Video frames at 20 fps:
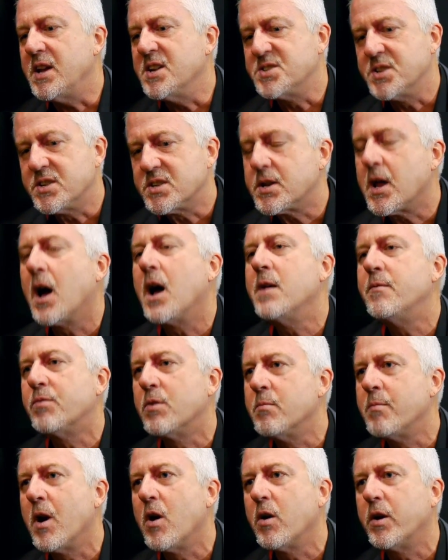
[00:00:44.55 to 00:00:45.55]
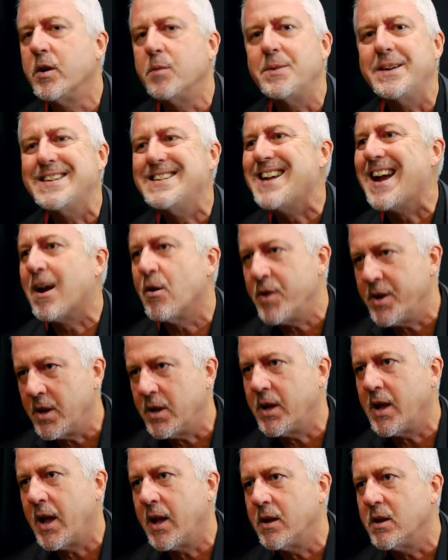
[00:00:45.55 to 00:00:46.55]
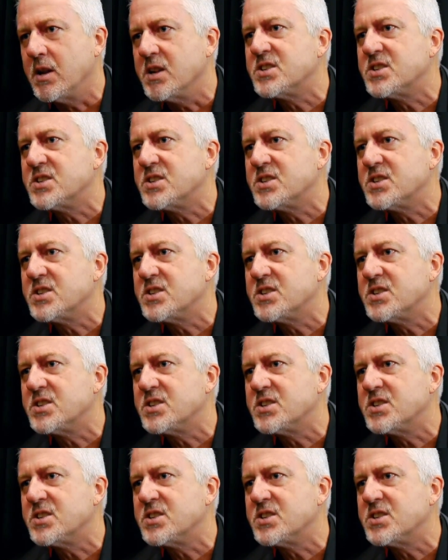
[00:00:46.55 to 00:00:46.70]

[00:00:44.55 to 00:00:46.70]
is it's time for America to be daring again.